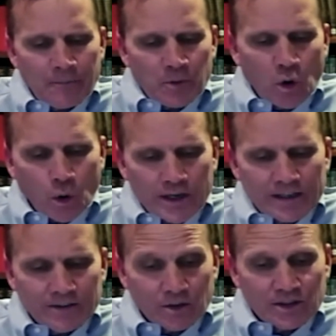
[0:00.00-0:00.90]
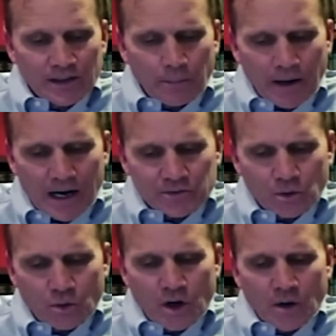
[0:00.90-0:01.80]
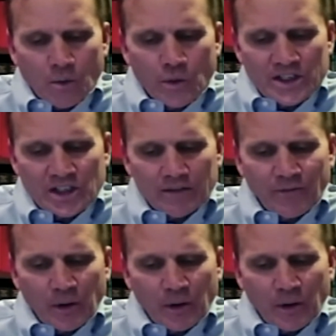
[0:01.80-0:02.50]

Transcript: According to the apostle, we shall